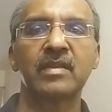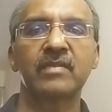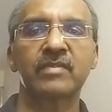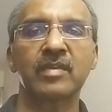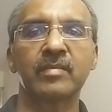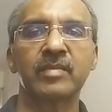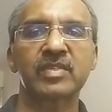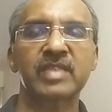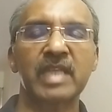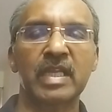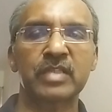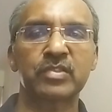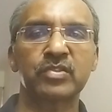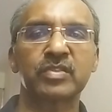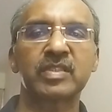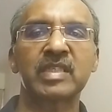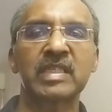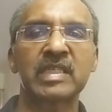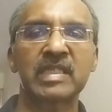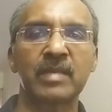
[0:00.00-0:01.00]
from a
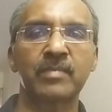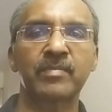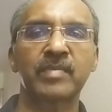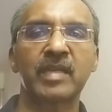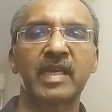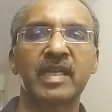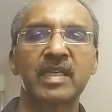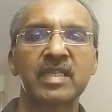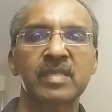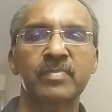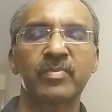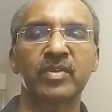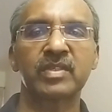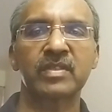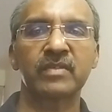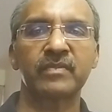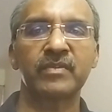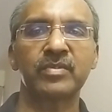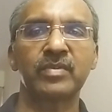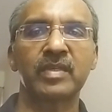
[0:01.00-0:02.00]
statutory compliance
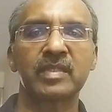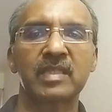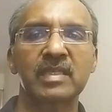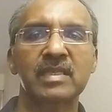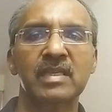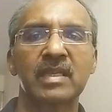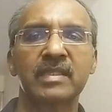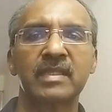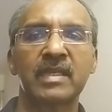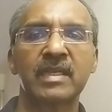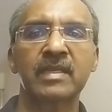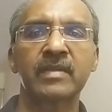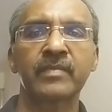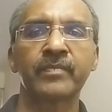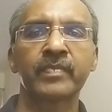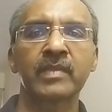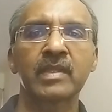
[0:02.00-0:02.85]
point of view and things like that.